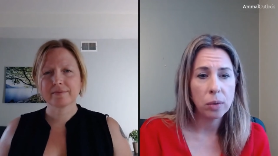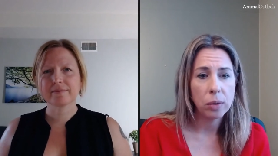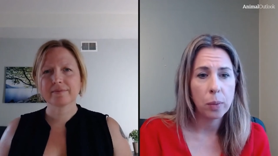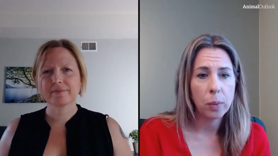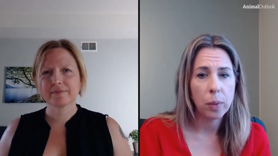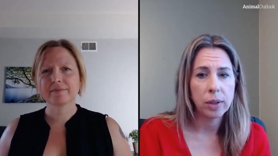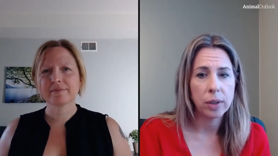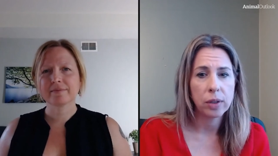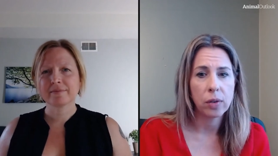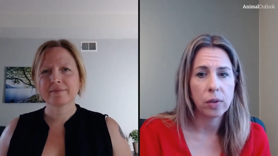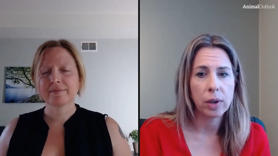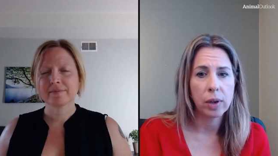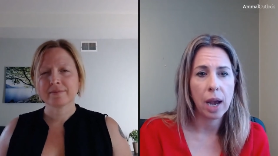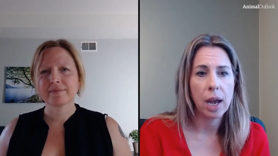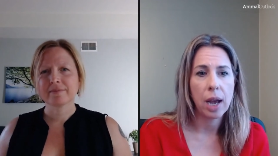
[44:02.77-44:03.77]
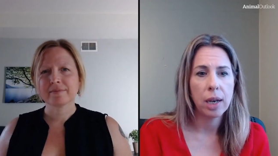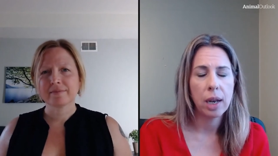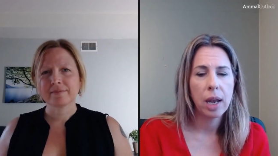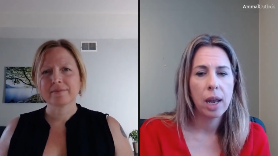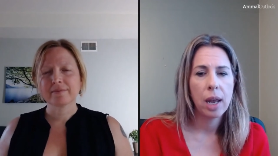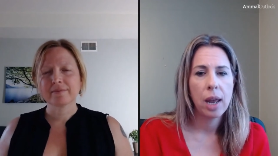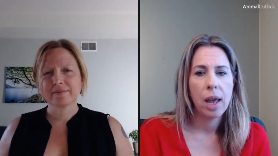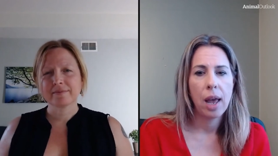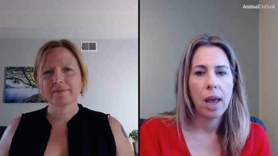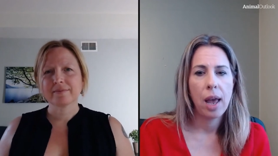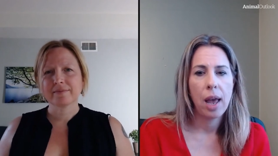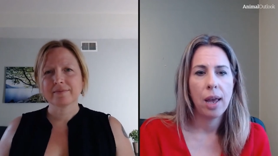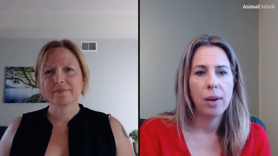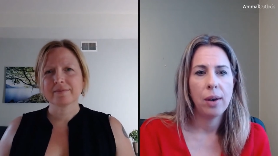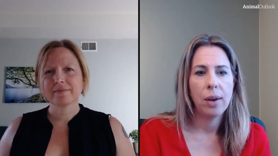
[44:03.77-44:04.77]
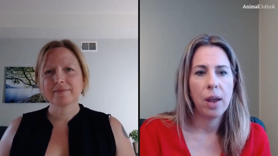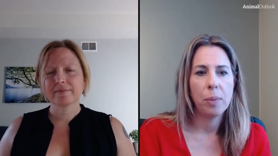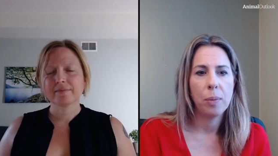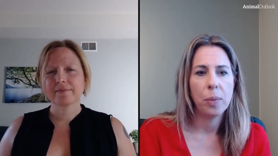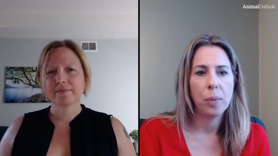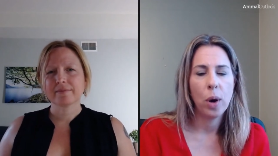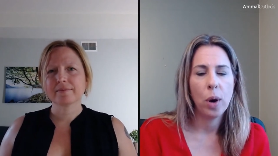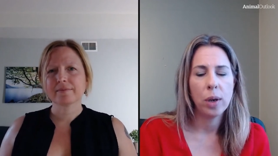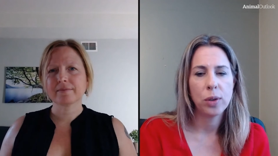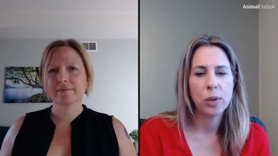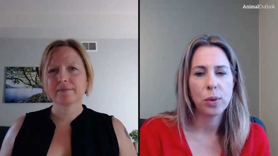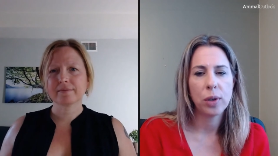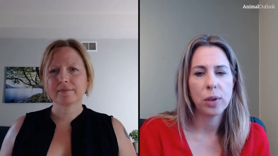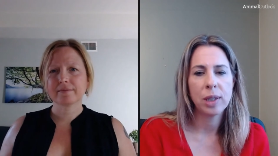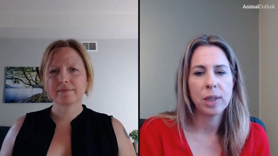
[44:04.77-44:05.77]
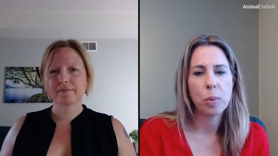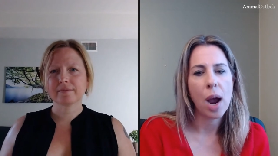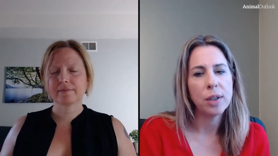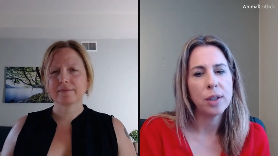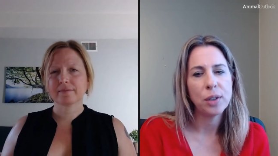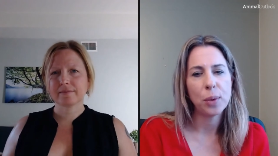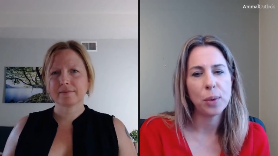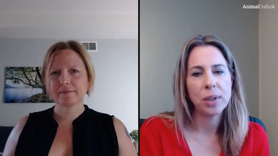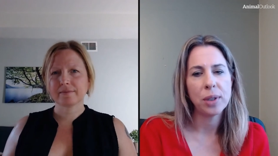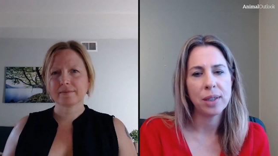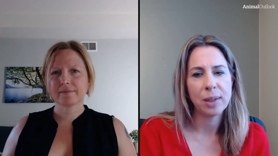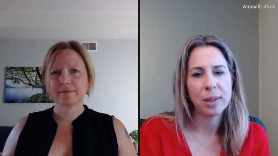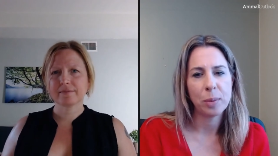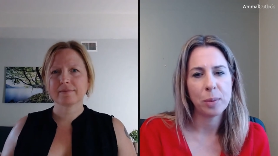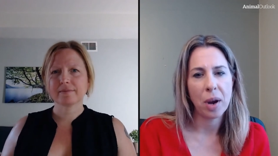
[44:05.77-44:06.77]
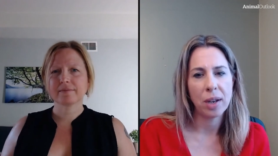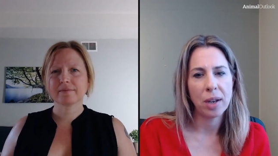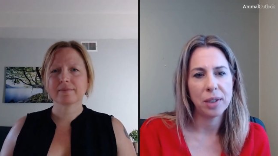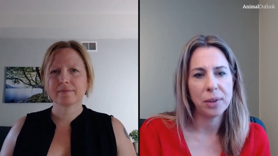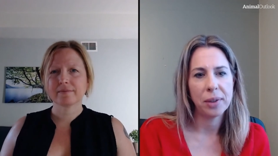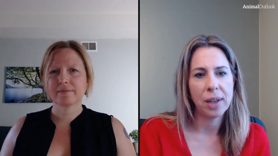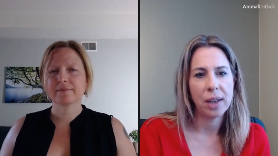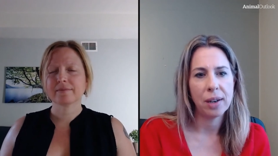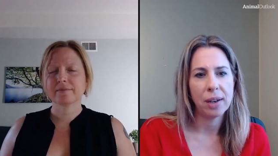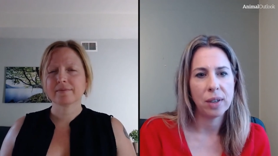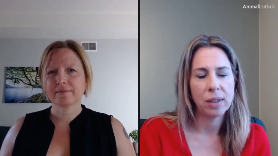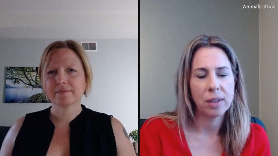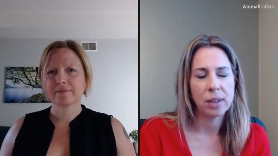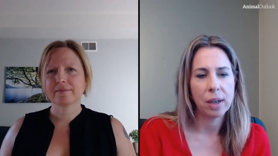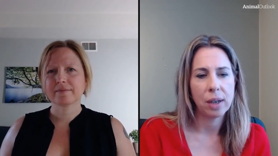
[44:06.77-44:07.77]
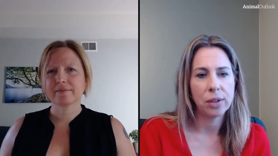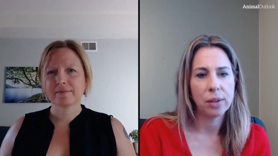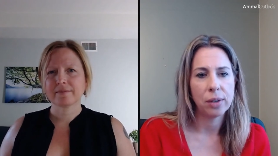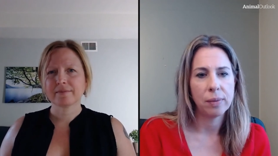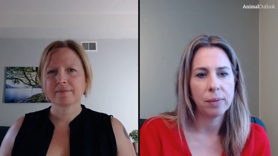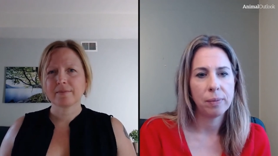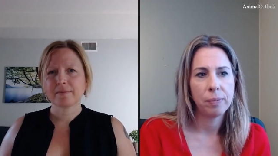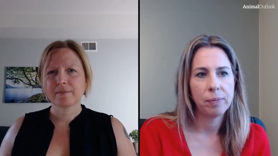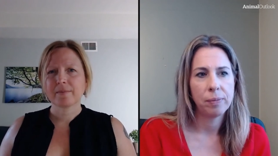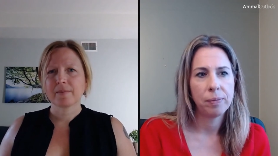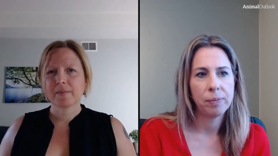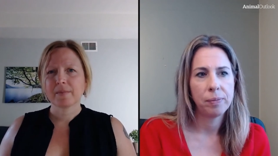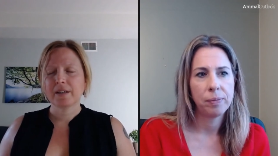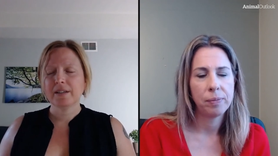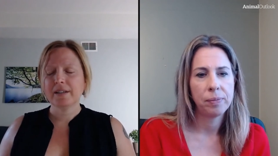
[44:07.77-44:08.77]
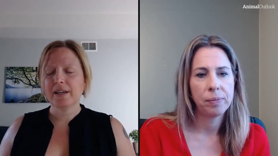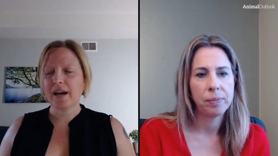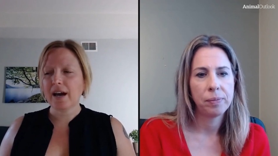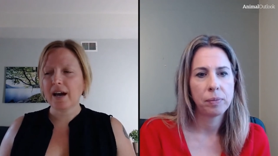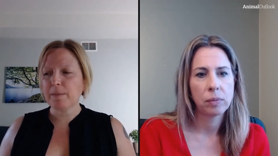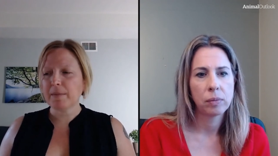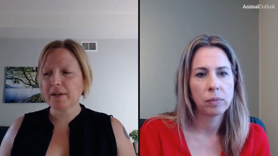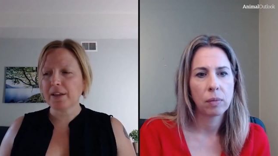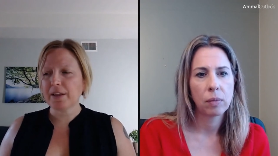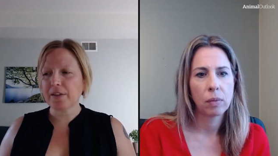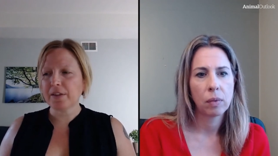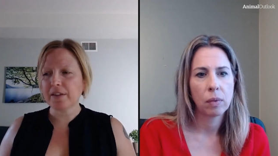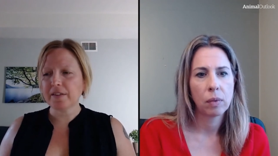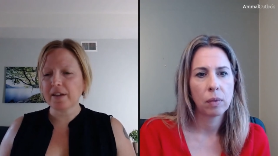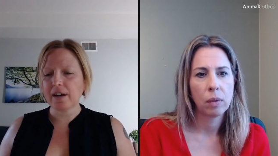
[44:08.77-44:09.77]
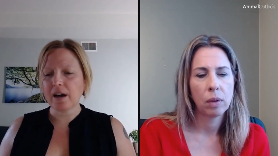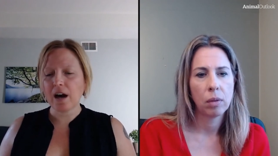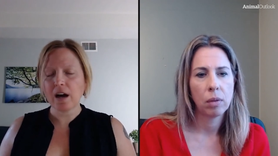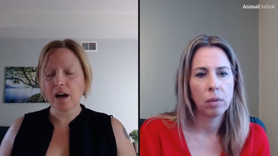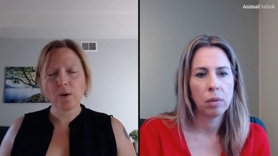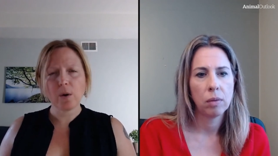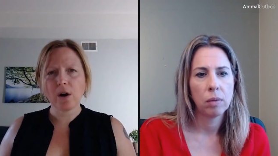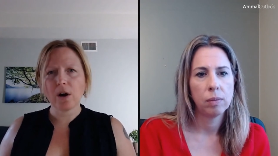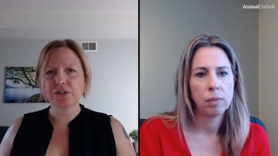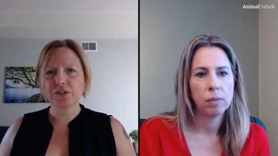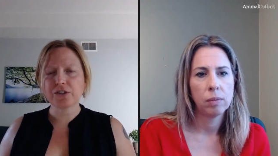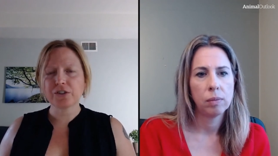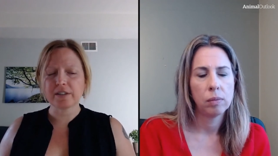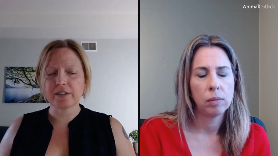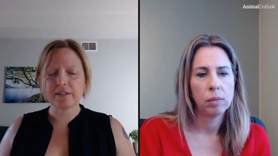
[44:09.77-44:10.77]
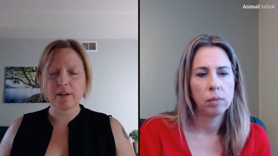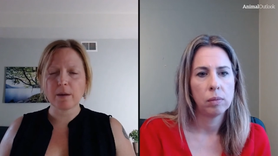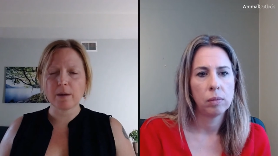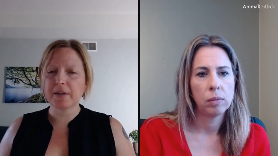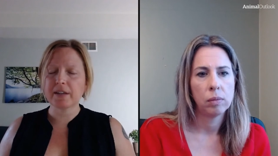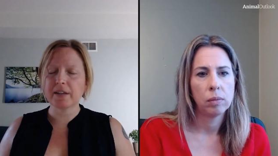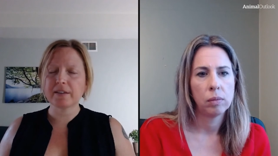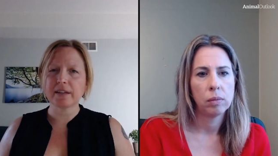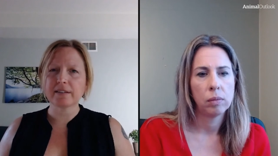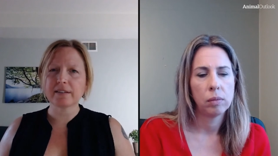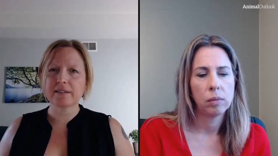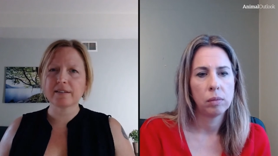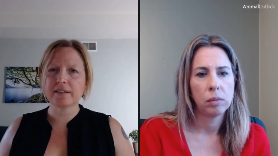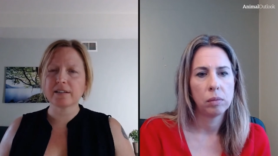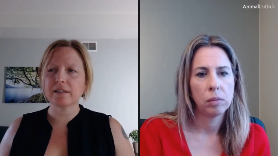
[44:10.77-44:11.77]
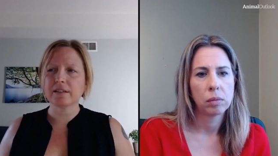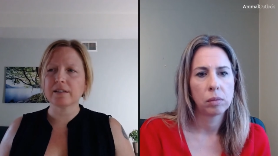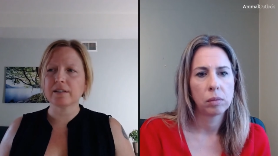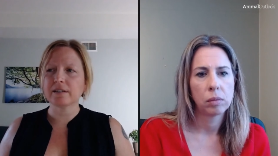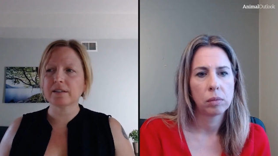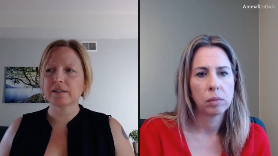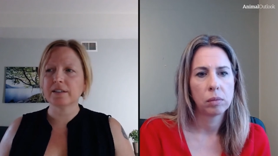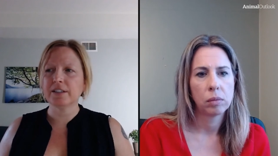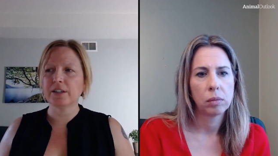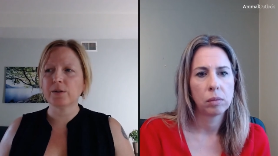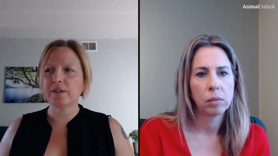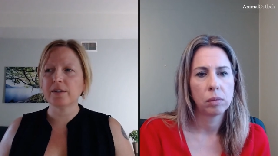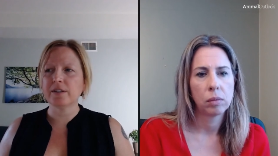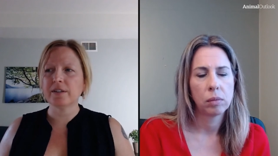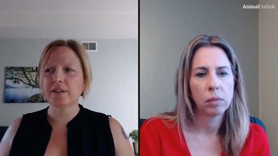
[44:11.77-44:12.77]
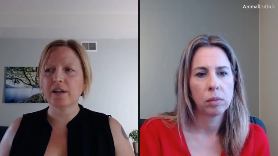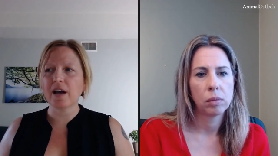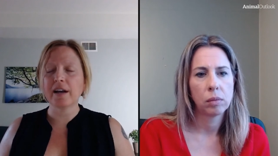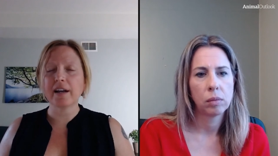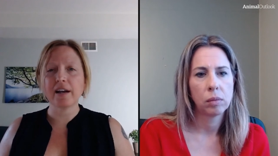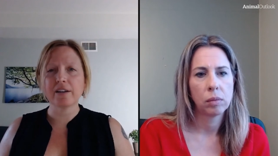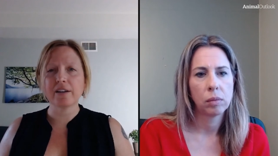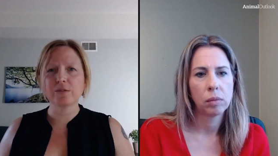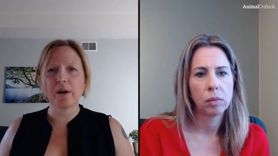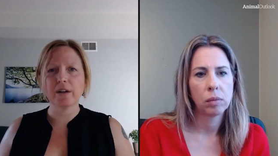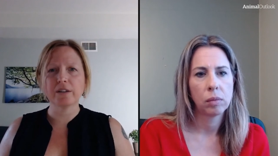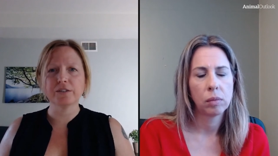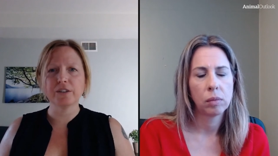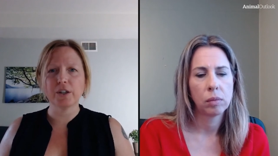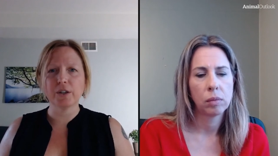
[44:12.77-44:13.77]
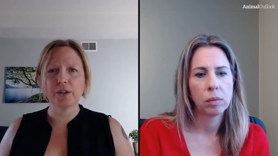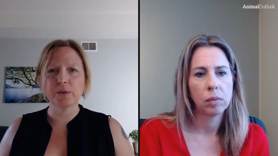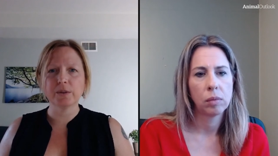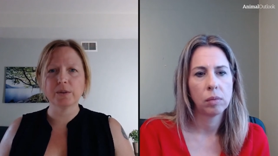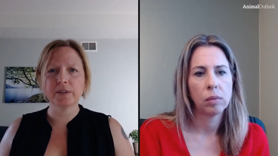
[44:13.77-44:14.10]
Speaker 1: What is going on? And um, what sort of surprised you or didn't surprise you in that investigation?
Speaker 2: Yeah, I mean, I think that aquaculture is something that's still, you know, not as well known